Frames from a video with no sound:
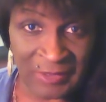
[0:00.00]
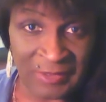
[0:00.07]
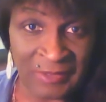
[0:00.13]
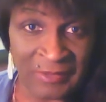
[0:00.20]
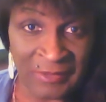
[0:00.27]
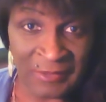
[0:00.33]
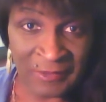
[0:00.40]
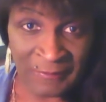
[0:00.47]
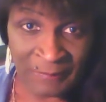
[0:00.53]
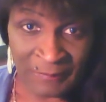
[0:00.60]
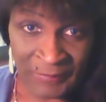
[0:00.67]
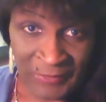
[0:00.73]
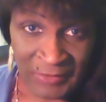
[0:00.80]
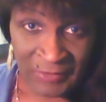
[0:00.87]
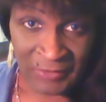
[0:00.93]
And
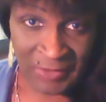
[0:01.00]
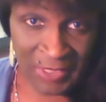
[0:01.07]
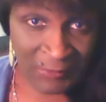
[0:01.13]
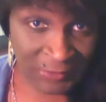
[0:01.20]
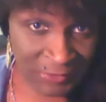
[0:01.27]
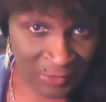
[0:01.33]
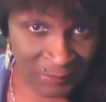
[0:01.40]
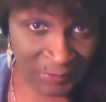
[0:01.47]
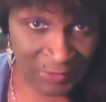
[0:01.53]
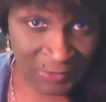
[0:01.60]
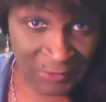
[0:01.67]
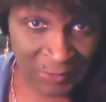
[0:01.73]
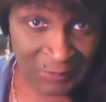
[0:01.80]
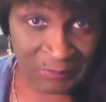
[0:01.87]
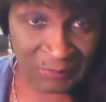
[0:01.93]
so that was going to be a
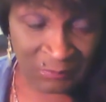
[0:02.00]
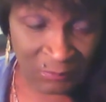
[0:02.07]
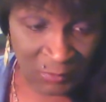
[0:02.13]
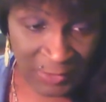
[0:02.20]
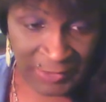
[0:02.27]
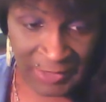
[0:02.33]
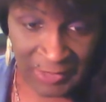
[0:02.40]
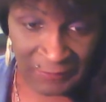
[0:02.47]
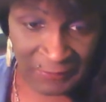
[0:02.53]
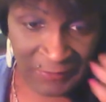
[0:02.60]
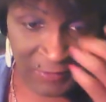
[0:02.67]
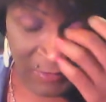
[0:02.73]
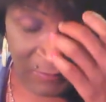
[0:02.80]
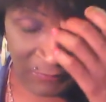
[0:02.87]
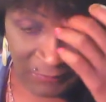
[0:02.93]
good workout for
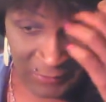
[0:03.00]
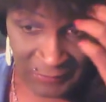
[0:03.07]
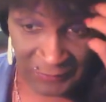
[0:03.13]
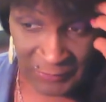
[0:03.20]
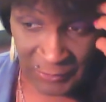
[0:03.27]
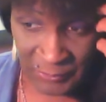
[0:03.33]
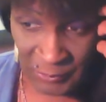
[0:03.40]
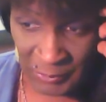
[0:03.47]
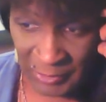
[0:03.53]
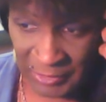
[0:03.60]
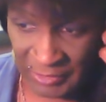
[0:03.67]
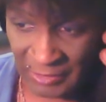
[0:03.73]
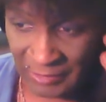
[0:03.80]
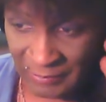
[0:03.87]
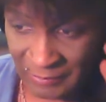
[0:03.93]
the first
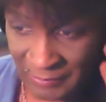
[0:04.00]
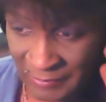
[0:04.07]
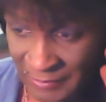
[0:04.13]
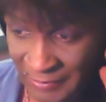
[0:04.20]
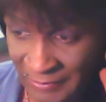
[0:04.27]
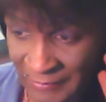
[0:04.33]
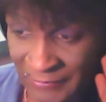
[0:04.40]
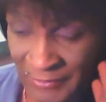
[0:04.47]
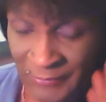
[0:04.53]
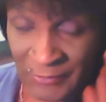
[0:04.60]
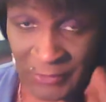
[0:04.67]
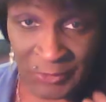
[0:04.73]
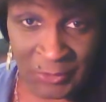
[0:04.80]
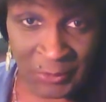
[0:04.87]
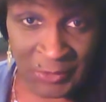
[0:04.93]
workout of
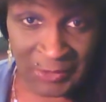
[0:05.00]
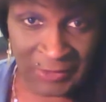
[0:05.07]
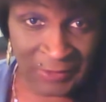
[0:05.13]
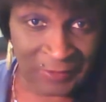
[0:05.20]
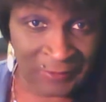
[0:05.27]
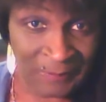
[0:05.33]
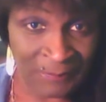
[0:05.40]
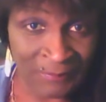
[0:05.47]
your 2-a-days.